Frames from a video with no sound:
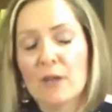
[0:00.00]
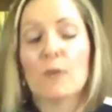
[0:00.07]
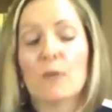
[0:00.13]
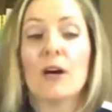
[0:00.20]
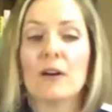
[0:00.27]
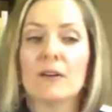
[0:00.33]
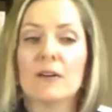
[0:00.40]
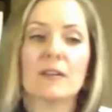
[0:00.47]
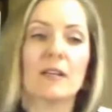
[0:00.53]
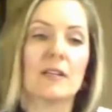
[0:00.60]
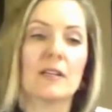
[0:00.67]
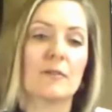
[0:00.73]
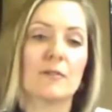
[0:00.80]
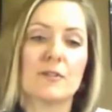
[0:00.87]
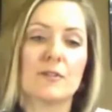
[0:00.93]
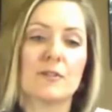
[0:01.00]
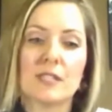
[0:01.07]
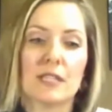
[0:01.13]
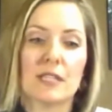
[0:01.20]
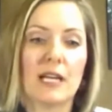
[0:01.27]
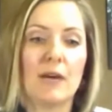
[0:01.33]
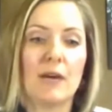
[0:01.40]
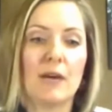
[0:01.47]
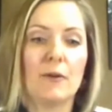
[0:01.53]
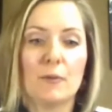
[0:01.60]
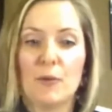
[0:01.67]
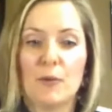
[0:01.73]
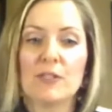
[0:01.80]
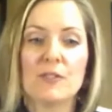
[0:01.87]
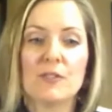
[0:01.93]
Well, the first thing that I would
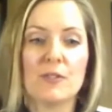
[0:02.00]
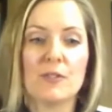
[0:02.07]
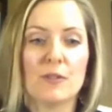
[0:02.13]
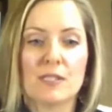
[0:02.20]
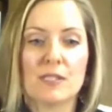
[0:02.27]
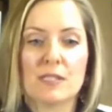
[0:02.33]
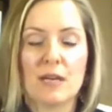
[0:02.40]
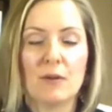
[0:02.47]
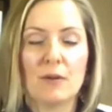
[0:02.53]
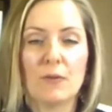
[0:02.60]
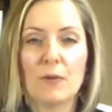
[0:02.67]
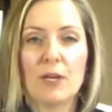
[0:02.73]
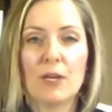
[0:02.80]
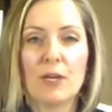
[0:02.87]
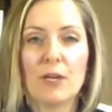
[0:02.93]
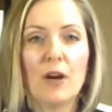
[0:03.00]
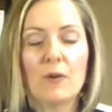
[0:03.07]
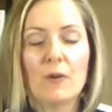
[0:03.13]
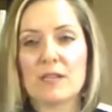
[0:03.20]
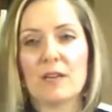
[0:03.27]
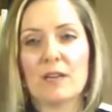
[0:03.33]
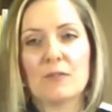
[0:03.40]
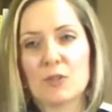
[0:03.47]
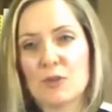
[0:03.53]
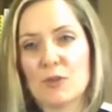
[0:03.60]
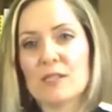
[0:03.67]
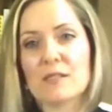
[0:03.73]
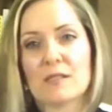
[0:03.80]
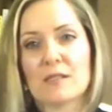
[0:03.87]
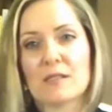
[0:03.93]
point to is that we always have
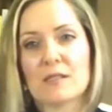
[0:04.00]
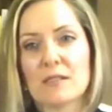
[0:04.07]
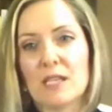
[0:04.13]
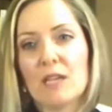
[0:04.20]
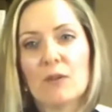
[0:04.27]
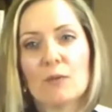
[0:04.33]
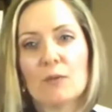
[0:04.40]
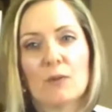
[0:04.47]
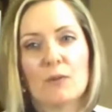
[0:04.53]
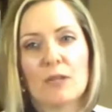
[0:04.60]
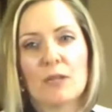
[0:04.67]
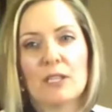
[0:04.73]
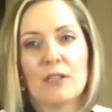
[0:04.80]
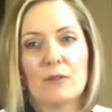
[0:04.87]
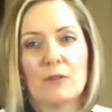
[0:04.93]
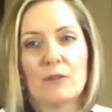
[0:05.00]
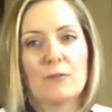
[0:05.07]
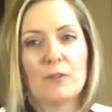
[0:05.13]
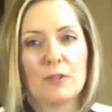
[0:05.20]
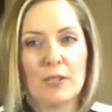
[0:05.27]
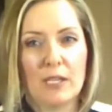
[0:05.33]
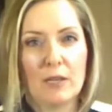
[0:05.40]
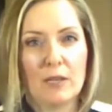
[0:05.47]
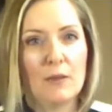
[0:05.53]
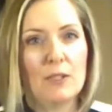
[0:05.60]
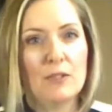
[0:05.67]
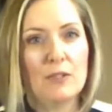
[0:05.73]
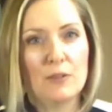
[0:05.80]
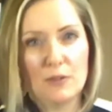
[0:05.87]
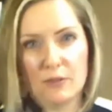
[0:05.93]
choices, even when we don't feel like
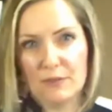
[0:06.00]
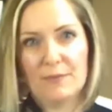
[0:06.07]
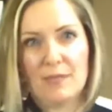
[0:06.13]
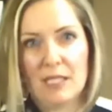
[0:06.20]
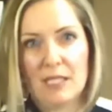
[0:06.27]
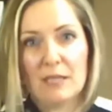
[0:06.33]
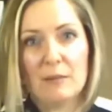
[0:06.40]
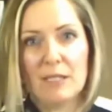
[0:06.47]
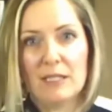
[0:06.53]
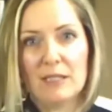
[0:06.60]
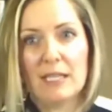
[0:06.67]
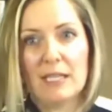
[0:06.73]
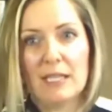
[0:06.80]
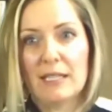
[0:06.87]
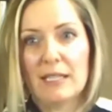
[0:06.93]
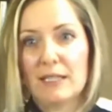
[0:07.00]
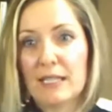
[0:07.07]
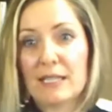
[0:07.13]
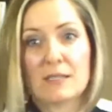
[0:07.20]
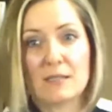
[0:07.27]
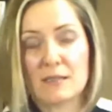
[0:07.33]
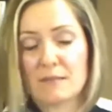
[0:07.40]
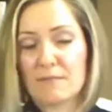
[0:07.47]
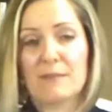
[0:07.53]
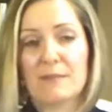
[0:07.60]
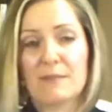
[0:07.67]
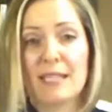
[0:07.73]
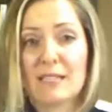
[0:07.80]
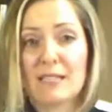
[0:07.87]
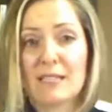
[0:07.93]
we do.
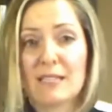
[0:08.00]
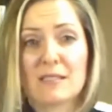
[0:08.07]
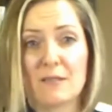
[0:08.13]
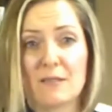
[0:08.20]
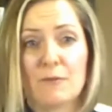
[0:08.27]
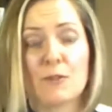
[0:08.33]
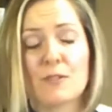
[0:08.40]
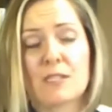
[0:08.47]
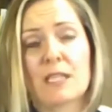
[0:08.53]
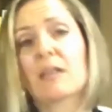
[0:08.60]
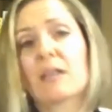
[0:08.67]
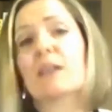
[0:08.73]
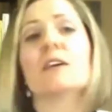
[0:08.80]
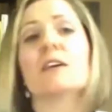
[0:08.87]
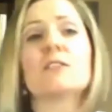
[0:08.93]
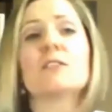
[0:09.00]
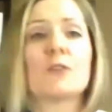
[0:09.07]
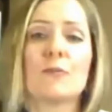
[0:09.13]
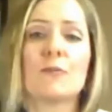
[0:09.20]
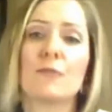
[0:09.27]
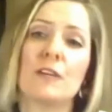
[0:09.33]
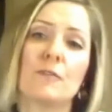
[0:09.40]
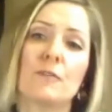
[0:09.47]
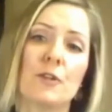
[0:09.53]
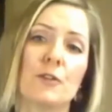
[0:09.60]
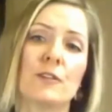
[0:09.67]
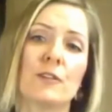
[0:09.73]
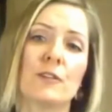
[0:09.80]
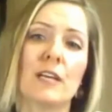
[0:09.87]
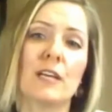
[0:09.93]
That's the first thing. So if
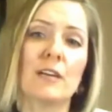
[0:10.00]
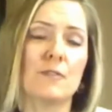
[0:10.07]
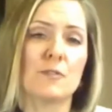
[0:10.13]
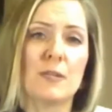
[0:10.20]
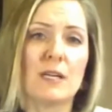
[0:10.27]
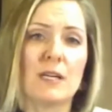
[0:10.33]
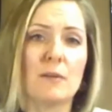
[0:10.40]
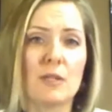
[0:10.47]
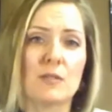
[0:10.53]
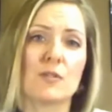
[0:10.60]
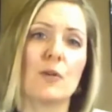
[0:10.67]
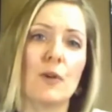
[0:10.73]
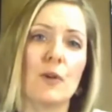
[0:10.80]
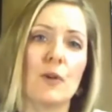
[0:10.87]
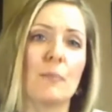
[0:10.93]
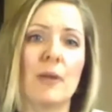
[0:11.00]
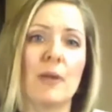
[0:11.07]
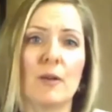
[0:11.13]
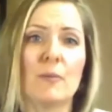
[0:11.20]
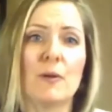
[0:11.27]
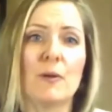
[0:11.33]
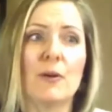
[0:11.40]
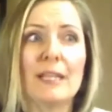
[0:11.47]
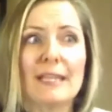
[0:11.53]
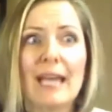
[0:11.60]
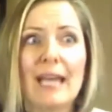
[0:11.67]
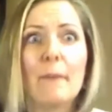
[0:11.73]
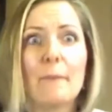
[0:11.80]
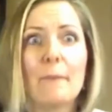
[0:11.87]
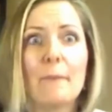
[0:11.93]
your life is becoming so unbearable,
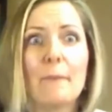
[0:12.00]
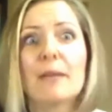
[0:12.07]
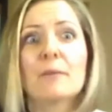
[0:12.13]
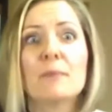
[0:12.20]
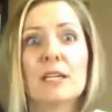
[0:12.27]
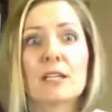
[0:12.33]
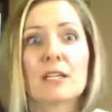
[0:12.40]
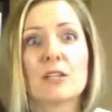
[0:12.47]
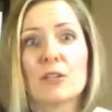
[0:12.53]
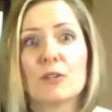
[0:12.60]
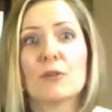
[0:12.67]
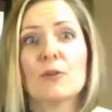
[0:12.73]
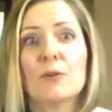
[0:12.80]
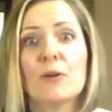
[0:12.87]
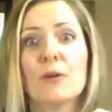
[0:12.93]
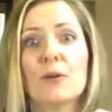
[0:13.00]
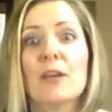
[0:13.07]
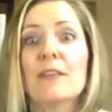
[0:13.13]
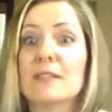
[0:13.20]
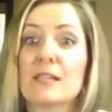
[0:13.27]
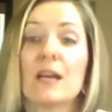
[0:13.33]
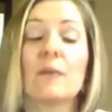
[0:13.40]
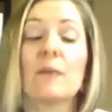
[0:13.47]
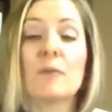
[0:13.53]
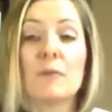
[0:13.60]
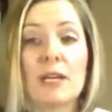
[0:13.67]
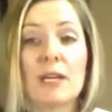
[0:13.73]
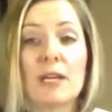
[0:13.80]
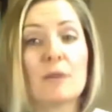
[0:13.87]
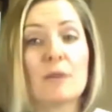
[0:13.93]
that might be a cue that it's time
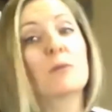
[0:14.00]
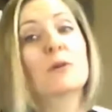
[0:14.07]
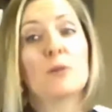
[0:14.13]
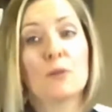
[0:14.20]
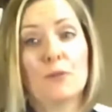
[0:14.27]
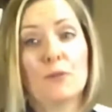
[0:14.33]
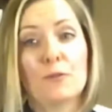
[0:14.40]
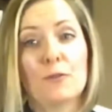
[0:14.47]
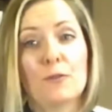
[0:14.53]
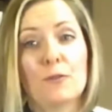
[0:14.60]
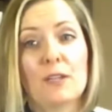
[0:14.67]
to make a move.